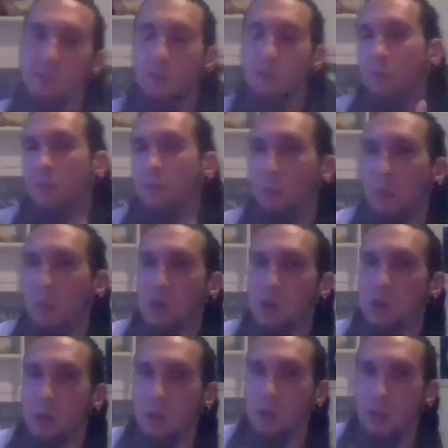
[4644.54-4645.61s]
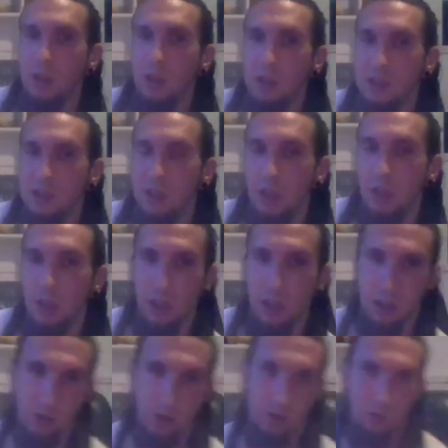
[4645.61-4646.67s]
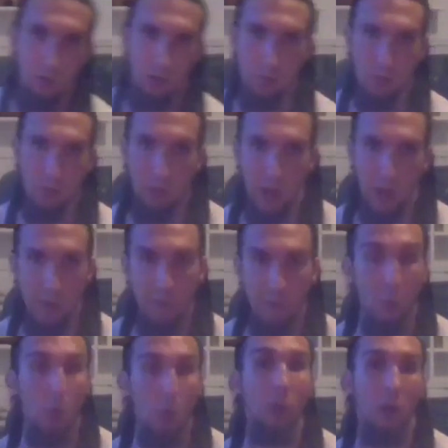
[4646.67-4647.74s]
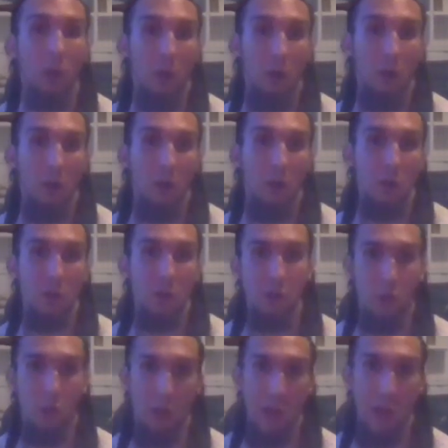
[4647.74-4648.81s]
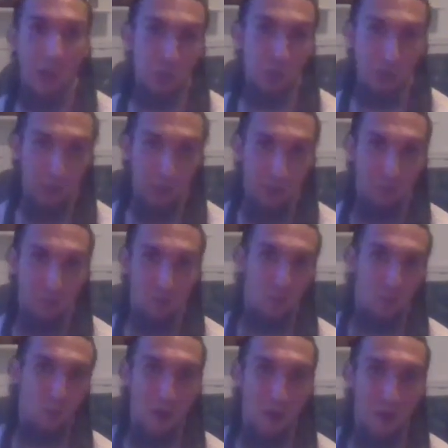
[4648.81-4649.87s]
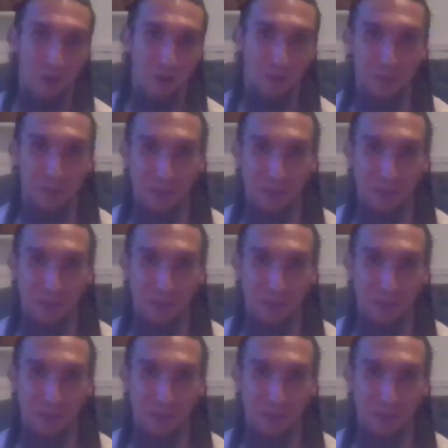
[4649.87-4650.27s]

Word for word: depiction is in on the Volga. So actually where the